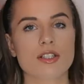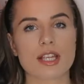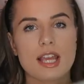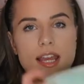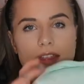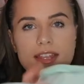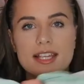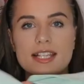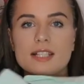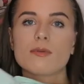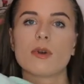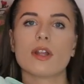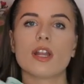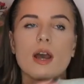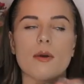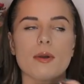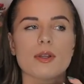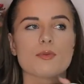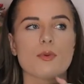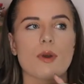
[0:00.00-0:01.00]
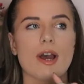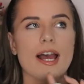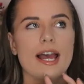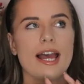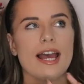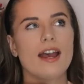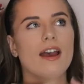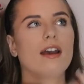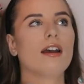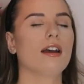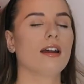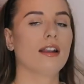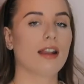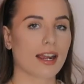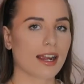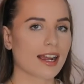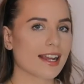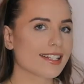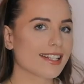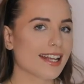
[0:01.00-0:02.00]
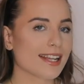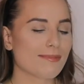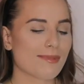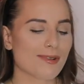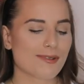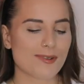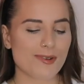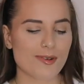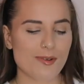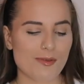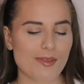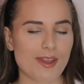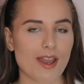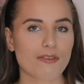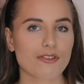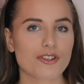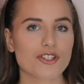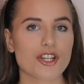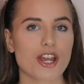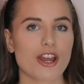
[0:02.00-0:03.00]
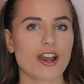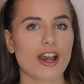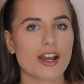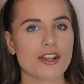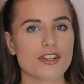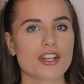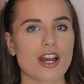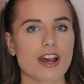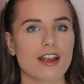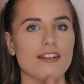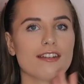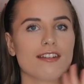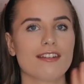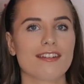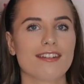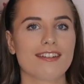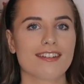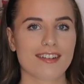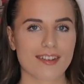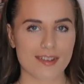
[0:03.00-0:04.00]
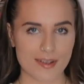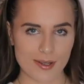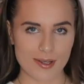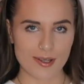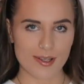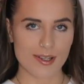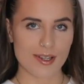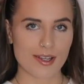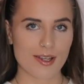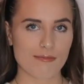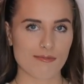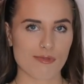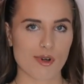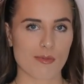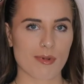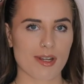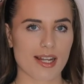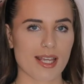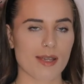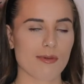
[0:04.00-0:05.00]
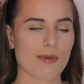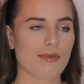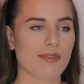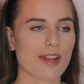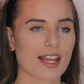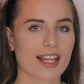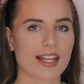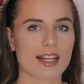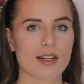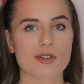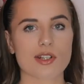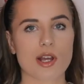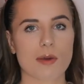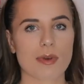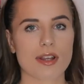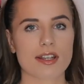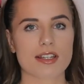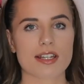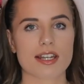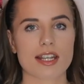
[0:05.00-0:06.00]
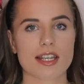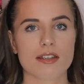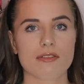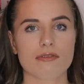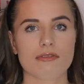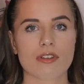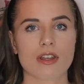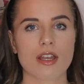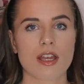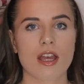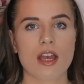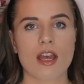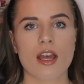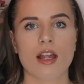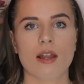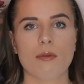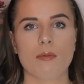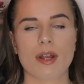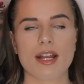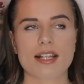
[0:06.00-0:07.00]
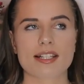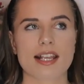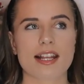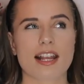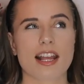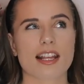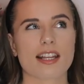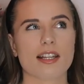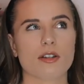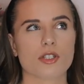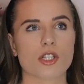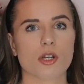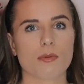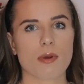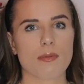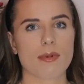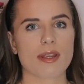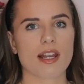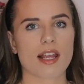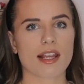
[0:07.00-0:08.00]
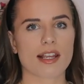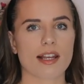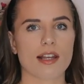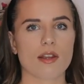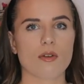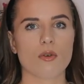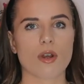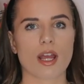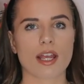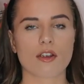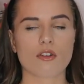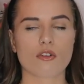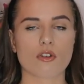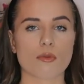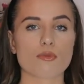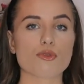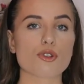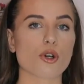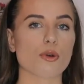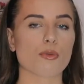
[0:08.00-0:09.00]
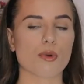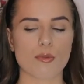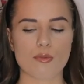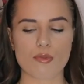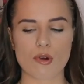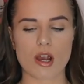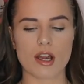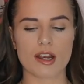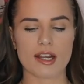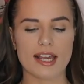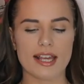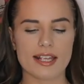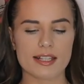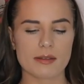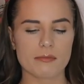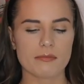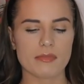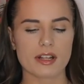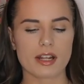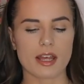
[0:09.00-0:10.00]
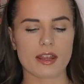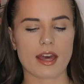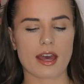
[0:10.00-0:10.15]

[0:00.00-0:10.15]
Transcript: So yeah, this one I would wear, like I said before, with the other shirt undone, probably with like a little top underneath. When I say like a little top, I mean like a little like crop top or bralette, something like